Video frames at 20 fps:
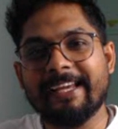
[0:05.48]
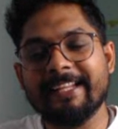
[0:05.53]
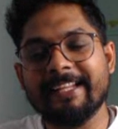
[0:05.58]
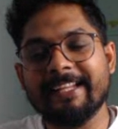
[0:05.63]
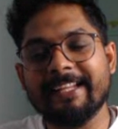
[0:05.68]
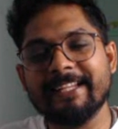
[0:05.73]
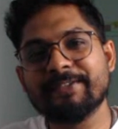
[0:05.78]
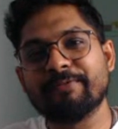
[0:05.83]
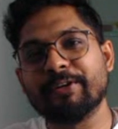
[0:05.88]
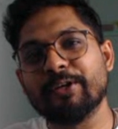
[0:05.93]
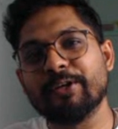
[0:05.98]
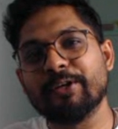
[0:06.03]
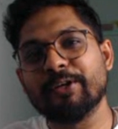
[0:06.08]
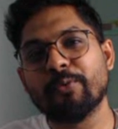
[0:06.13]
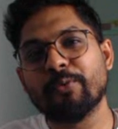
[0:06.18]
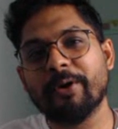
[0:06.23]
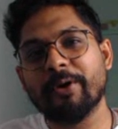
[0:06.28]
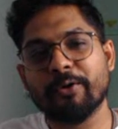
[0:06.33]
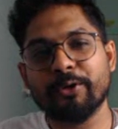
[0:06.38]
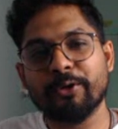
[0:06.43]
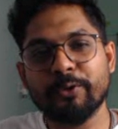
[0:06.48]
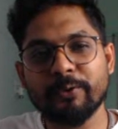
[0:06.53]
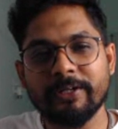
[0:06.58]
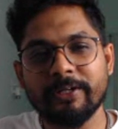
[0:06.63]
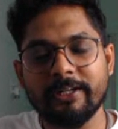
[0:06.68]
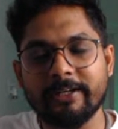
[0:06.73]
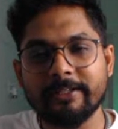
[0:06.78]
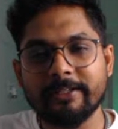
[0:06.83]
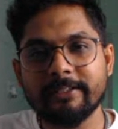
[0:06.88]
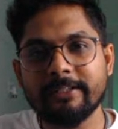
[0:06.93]
in this video we are going to
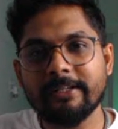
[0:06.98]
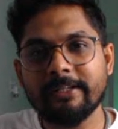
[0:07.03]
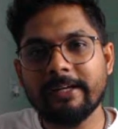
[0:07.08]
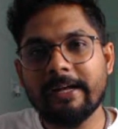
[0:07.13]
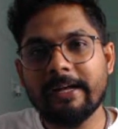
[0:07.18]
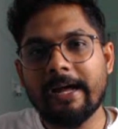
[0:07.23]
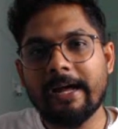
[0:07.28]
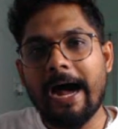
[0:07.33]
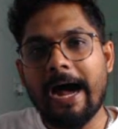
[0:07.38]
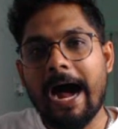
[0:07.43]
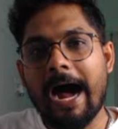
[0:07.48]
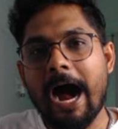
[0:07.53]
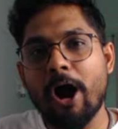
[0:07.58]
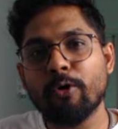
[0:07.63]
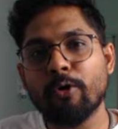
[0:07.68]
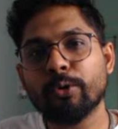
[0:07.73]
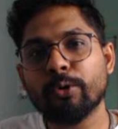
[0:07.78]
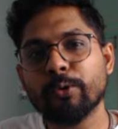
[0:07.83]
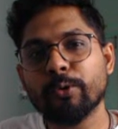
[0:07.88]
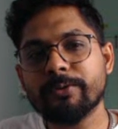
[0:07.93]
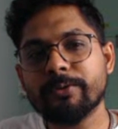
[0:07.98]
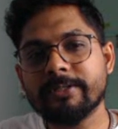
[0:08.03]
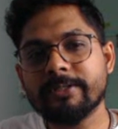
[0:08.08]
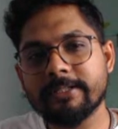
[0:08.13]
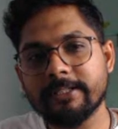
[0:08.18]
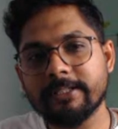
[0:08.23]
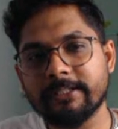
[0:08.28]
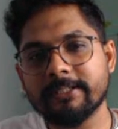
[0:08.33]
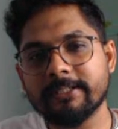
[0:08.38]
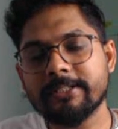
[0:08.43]
learn how to
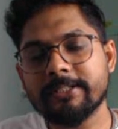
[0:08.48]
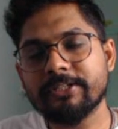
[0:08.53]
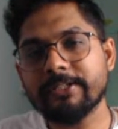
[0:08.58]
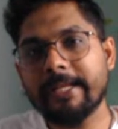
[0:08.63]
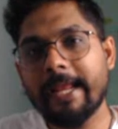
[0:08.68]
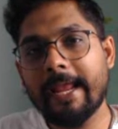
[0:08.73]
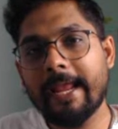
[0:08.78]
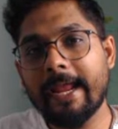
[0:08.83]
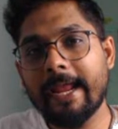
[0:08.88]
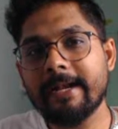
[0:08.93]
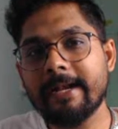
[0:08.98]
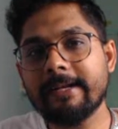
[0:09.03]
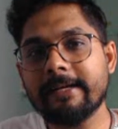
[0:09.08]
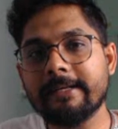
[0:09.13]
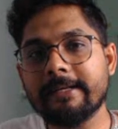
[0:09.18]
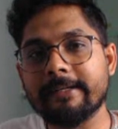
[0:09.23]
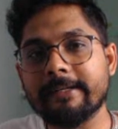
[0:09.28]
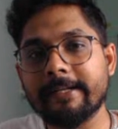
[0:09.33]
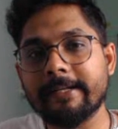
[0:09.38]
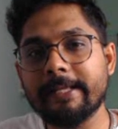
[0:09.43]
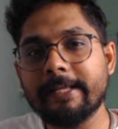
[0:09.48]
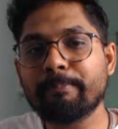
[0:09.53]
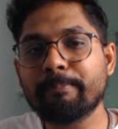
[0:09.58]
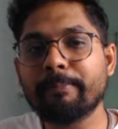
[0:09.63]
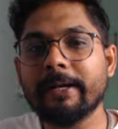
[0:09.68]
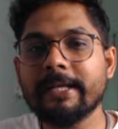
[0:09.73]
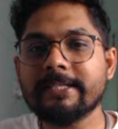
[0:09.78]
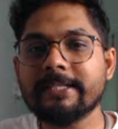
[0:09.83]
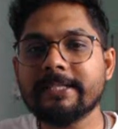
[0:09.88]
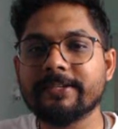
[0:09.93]
search and
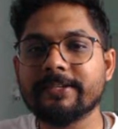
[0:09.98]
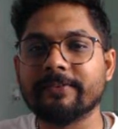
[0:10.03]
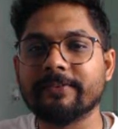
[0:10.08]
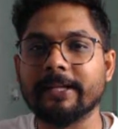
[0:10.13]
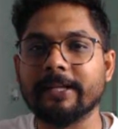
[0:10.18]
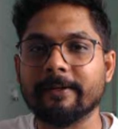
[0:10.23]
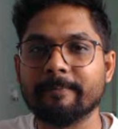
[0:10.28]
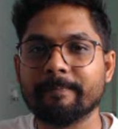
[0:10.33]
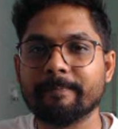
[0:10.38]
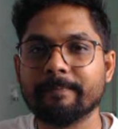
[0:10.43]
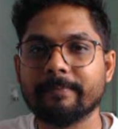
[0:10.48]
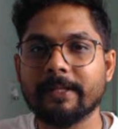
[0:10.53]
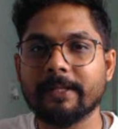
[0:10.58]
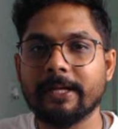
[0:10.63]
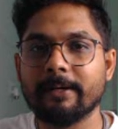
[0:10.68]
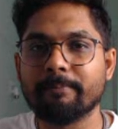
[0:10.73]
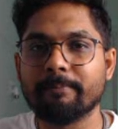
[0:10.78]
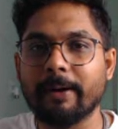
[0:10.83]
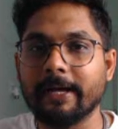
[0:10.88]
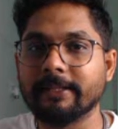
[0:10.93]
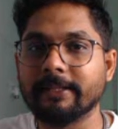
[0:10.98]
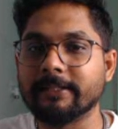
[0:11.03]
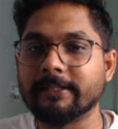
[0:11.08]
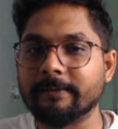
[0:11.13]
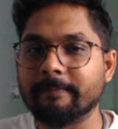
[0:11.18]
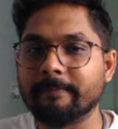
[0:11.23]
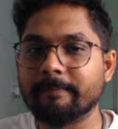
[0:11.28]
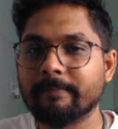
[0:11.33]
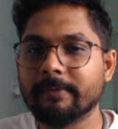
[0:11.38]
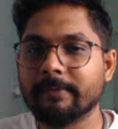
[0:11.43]
replace string in
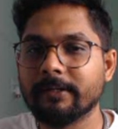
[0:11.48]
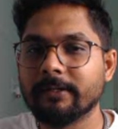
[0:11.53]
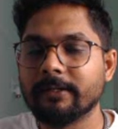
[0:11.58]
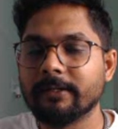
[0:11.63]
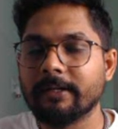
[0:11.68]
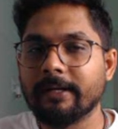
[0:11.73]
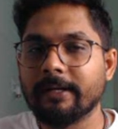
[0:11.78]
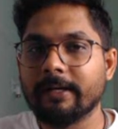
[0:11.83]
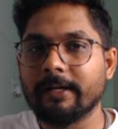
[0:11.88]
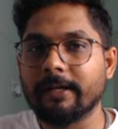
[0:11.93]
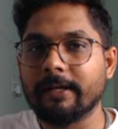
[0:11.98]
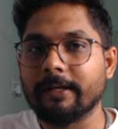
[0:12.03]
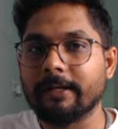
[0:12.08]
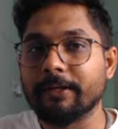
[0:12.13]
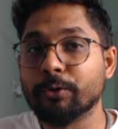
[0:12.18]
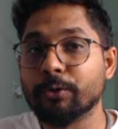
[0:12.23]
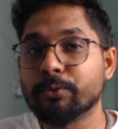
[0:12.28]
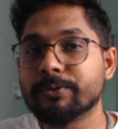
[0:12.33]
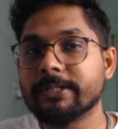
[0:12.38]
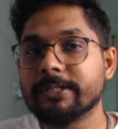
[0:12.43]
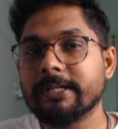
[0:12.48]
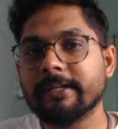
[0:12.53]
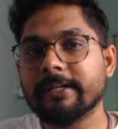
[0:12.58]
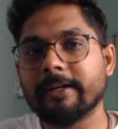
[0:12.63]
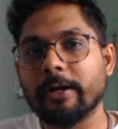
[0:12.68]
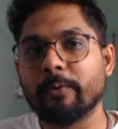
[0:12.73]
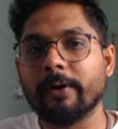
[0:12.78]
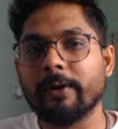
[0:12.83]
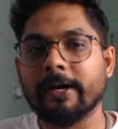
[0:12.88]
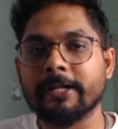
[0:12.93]
Python using
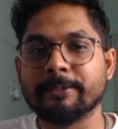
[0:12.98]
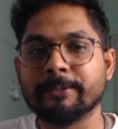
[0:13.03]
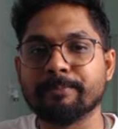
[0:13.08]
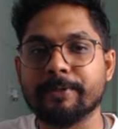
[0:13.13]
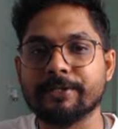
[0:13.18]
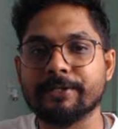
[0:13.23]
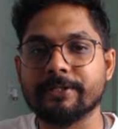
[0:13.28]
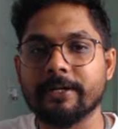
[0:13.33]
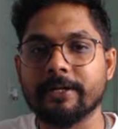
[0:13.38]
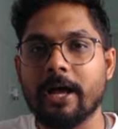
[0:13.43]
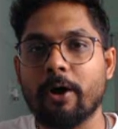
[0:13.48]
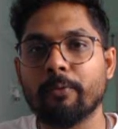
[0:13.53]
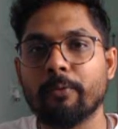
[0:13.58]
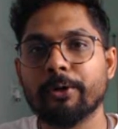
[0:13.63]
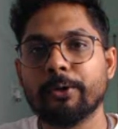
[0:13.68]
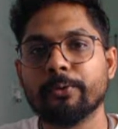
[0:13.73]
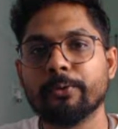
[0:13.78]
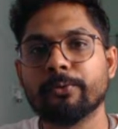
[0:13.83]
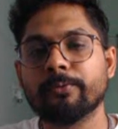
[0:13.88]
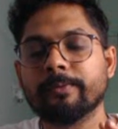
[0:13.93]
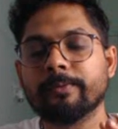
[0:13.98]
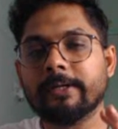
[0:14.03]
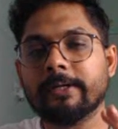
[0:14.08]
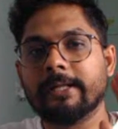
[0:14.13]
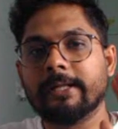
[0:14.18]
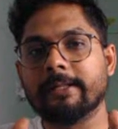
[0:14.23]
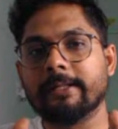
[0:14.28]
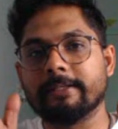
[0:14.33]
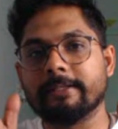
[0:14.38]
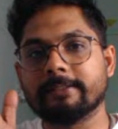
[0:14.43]
regular expression. How will you,
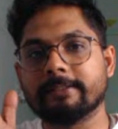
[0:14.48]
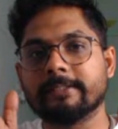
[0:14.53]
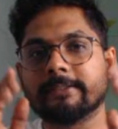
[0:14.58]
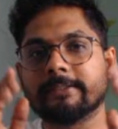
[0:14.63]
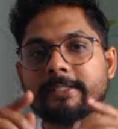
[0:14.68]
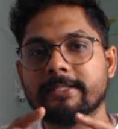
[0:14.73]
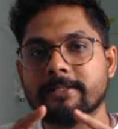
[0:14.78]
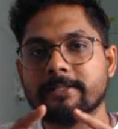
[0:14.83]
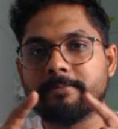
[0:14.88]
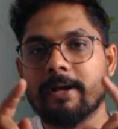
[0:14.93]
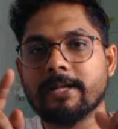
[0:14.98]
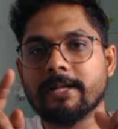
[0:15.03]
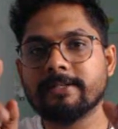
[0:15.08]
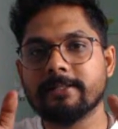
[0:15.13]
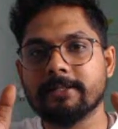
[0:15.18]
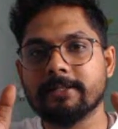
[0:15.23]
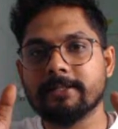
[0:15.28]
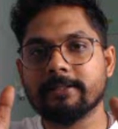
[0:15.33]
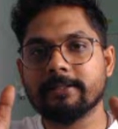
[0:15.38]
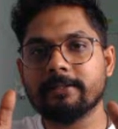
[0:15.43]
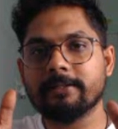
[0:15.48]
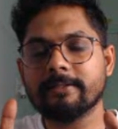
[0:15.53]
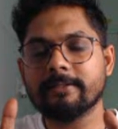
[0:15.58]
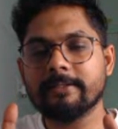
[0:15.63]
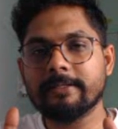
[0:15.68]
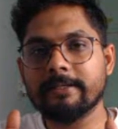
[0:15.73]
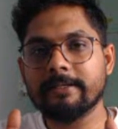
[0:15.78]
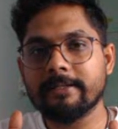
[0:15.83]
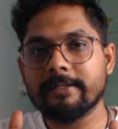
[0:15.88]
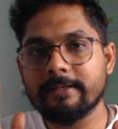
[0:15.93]
just imagine this is a
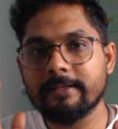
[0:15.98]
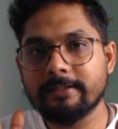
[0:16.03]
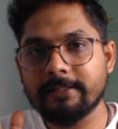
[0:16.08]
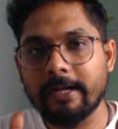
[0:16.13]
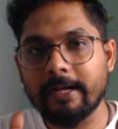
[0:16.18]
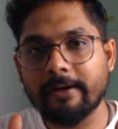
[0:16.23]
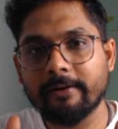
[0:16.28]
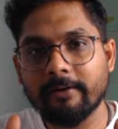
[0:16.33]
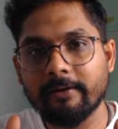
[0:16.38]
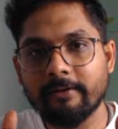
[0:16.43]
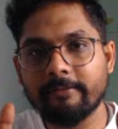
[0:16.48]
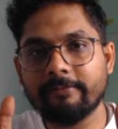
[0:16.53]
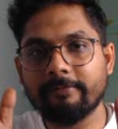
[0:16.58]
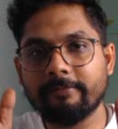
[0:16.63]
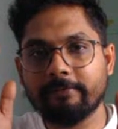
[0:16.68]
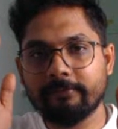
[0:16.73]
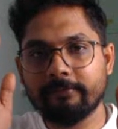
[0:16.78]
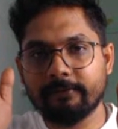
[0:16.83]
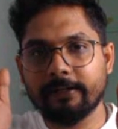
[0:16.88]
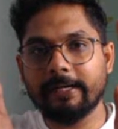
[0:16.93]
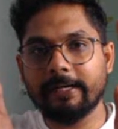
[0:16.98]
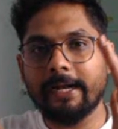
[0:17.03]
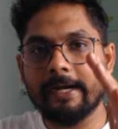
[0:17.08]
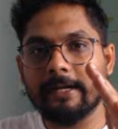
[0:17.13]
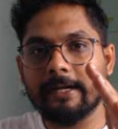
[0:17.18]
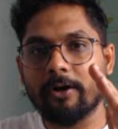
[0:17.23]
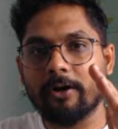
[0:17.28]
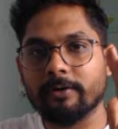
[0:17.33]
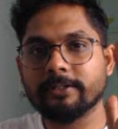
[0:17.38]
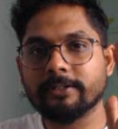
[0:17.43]
set of
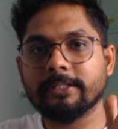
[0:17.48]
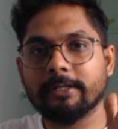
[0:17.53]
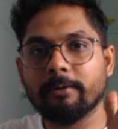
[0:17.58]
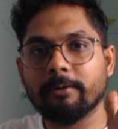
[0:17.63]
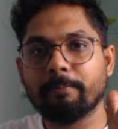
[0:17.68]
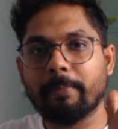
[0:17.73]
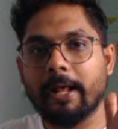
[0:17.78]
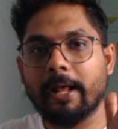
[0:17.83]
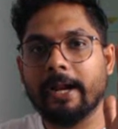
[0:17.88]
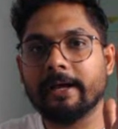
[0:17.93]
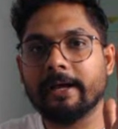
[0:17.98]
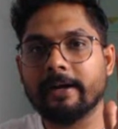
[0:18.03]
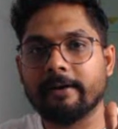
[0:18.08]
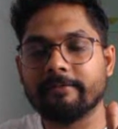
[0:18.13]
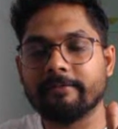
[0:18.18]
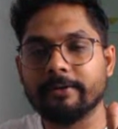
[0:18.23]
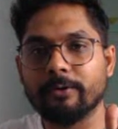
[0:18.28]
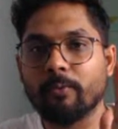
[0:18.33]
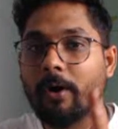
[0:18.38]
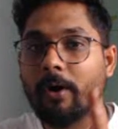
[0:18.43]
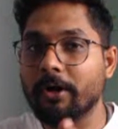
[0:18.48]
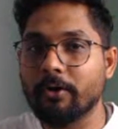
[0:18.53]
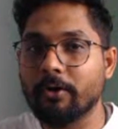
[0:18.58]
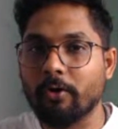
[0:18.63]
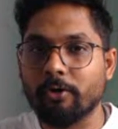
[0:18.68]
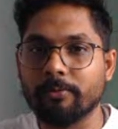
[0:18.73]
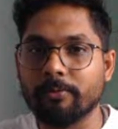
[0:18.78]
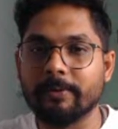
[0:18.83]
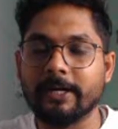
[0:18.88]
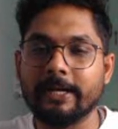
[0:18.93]
data or a set of paragraph in a Word
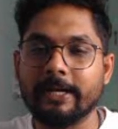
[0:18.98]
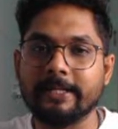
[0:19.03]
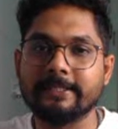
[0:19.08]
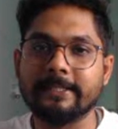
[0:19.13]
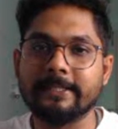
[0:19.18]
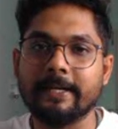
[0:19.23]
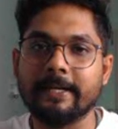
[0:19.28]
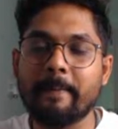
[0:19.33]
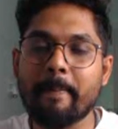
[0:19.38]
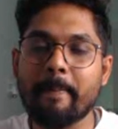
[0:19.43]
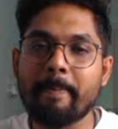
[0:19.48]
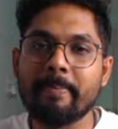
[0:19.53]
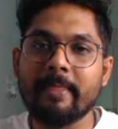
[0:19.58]
document, let's say,